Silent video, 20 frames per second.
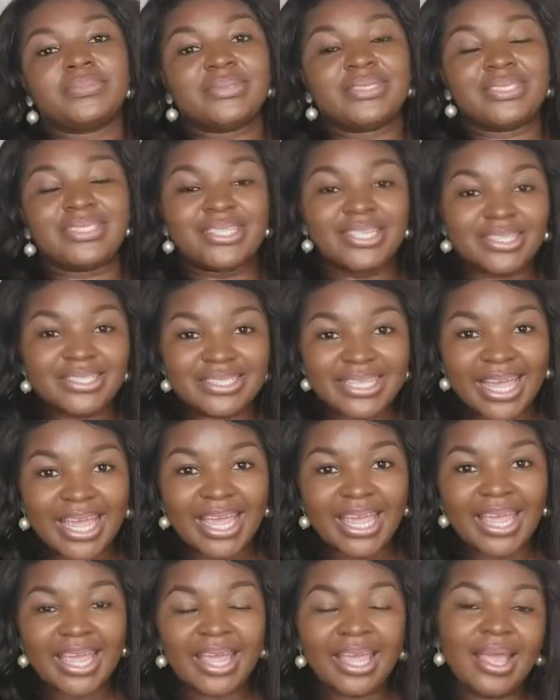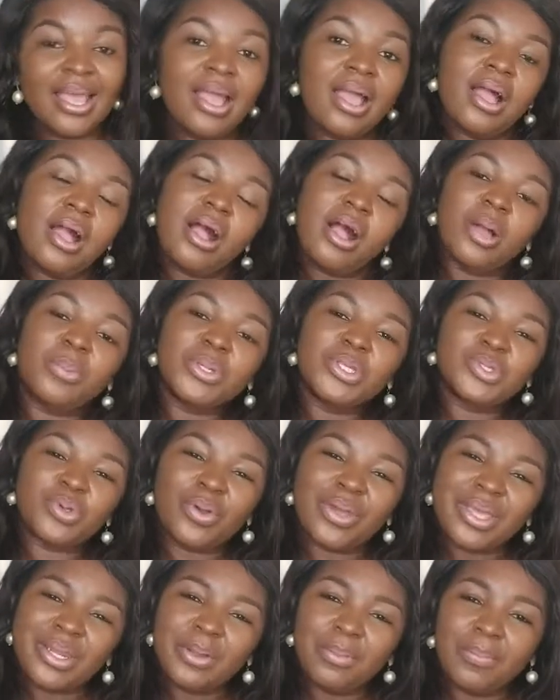Today, I'll be
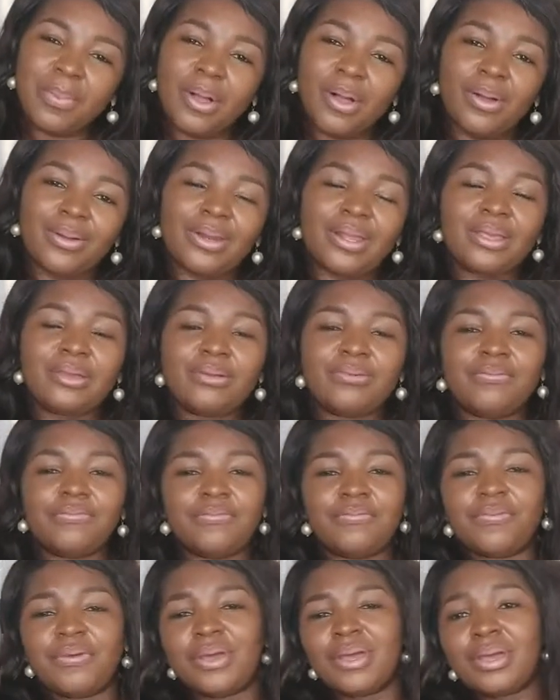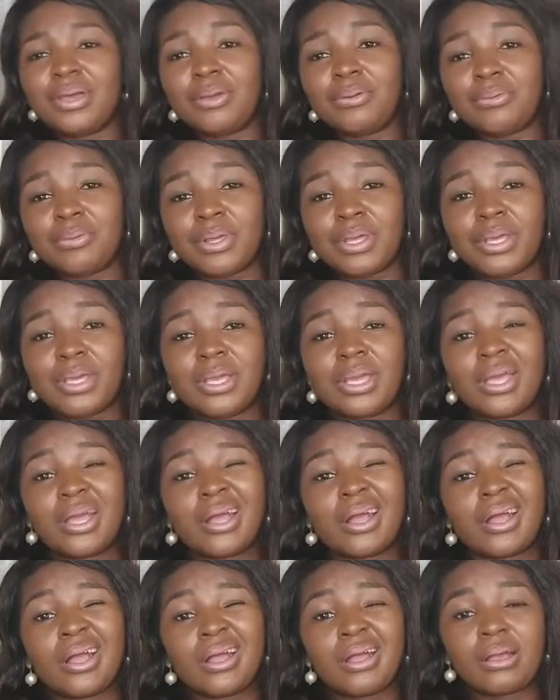talking about a very
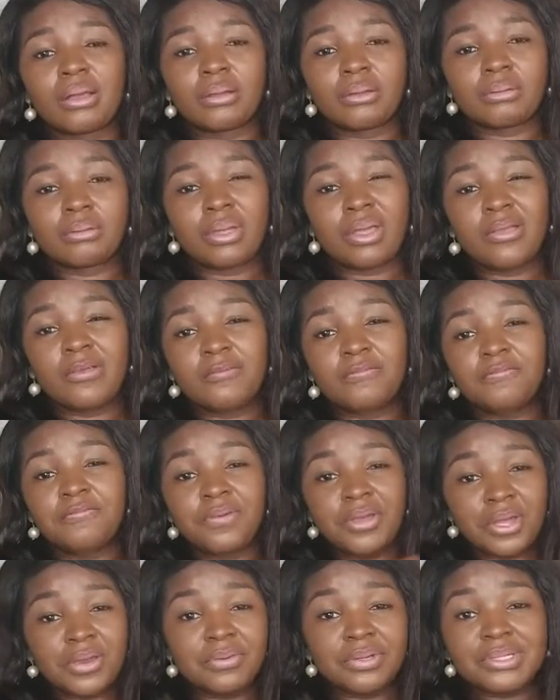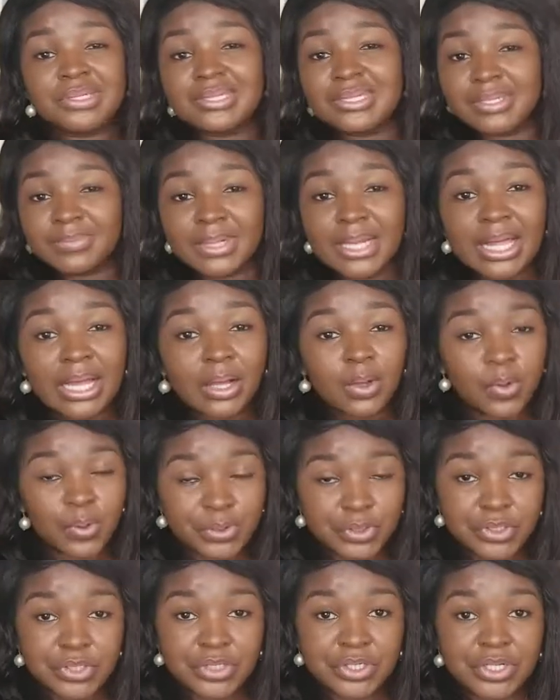similar
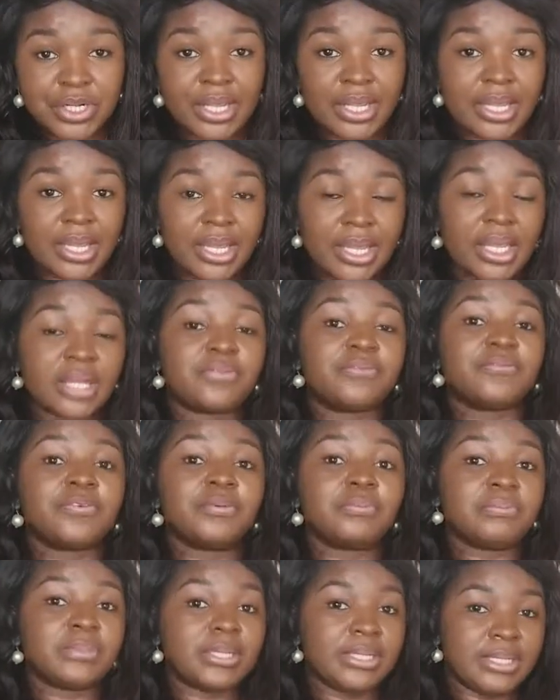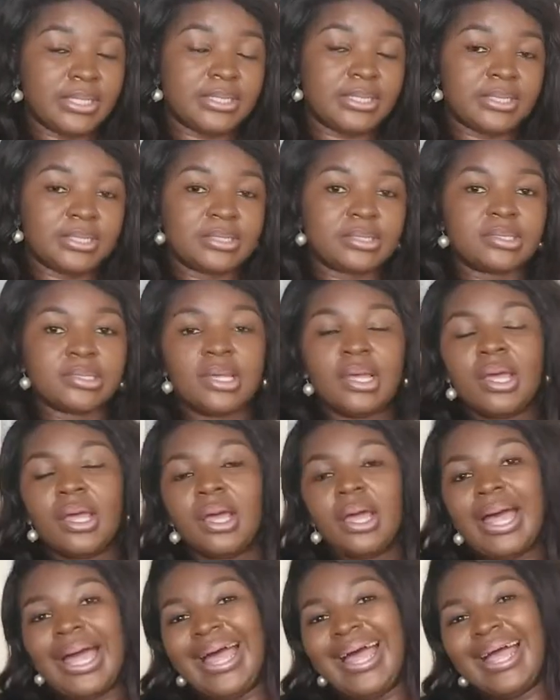question I get from ladies,
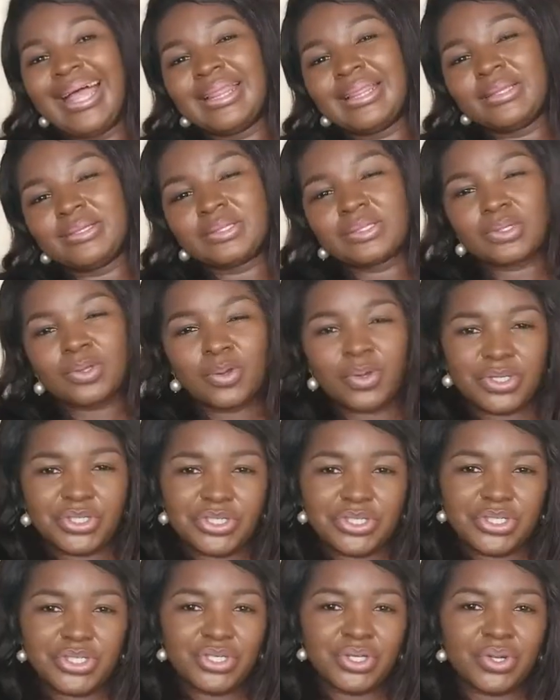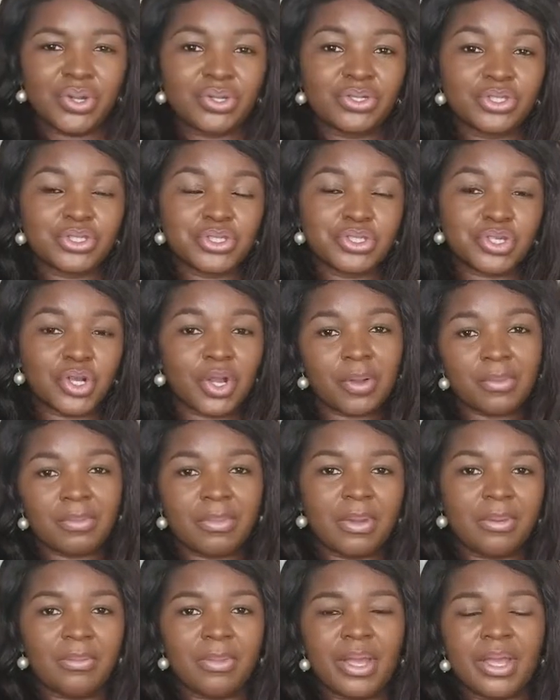and this question struck my
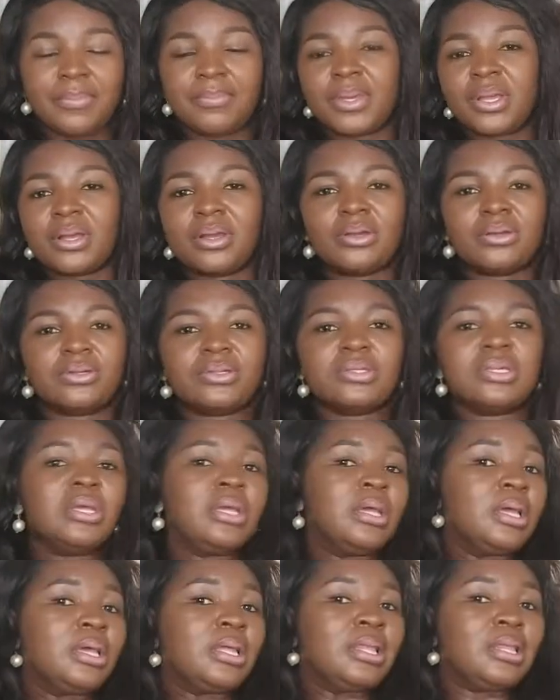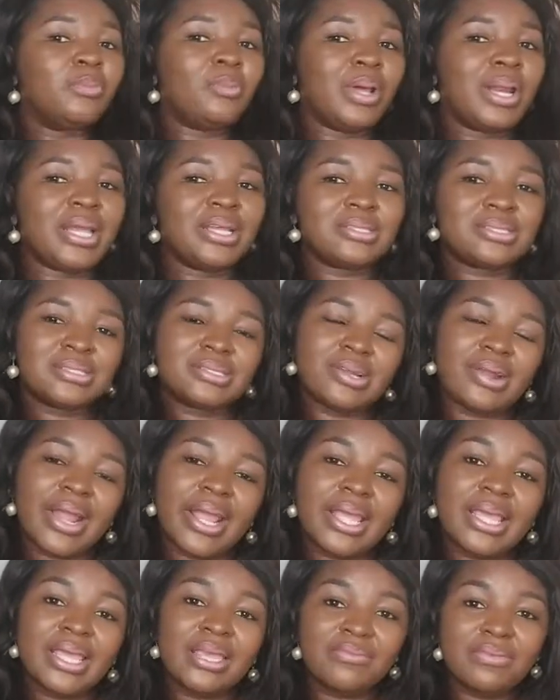mind because when I try
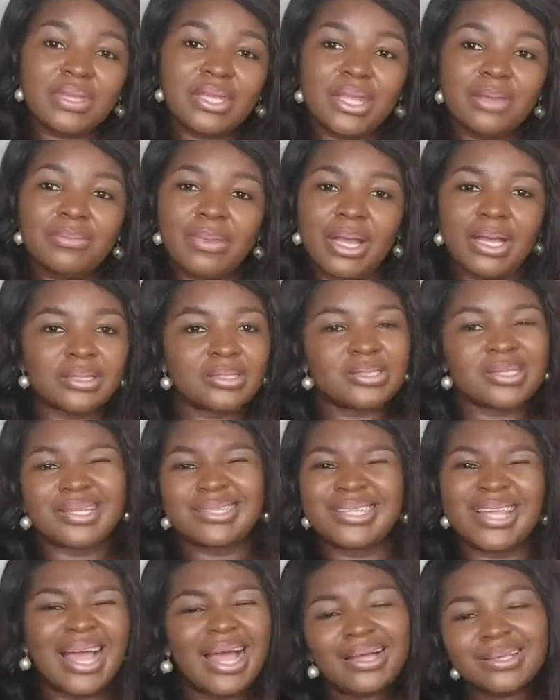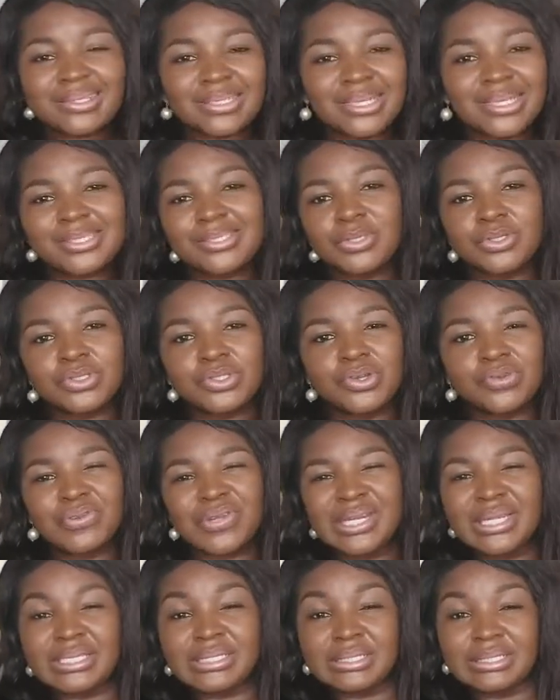giving them answers, the answers does not
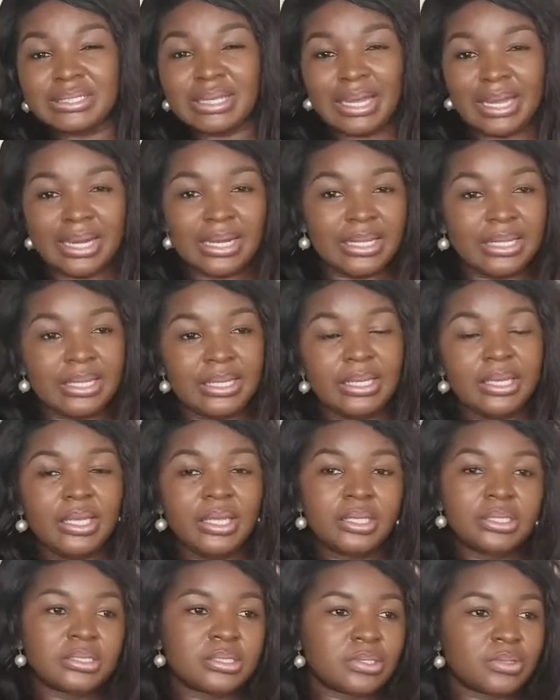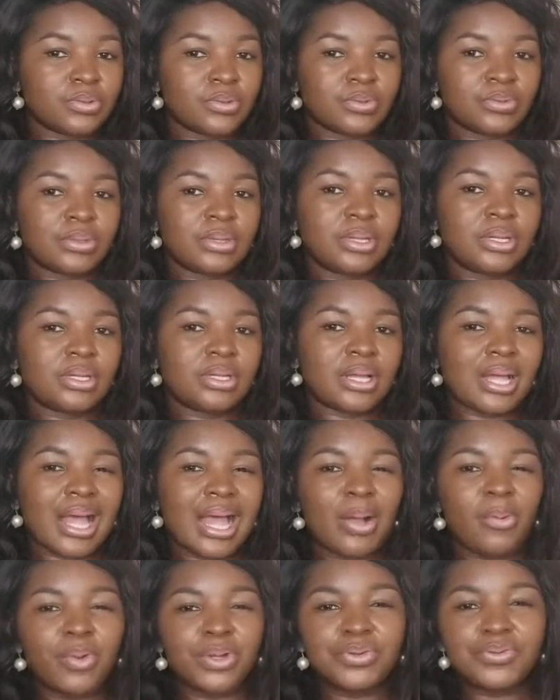really tally. So I
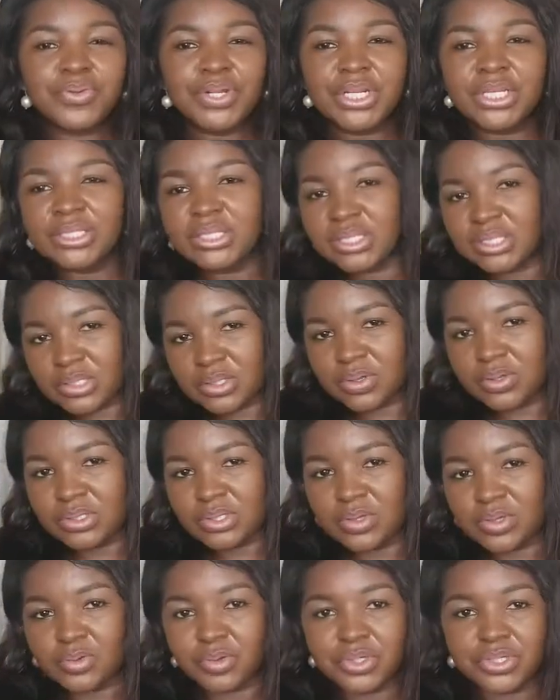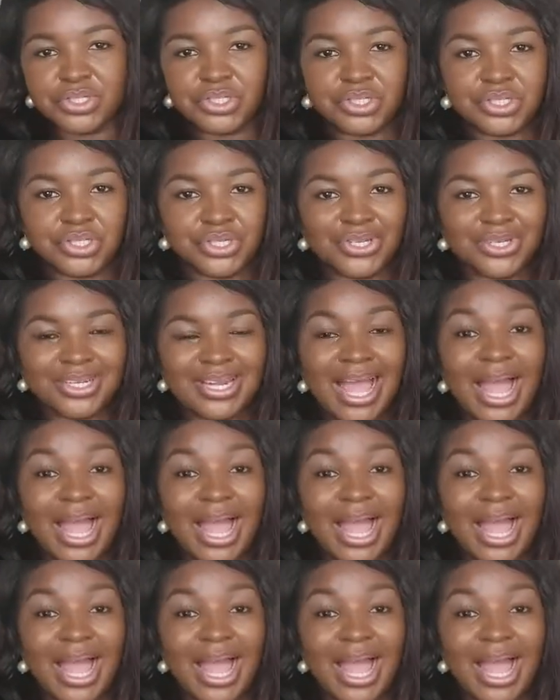want to really discuss the question.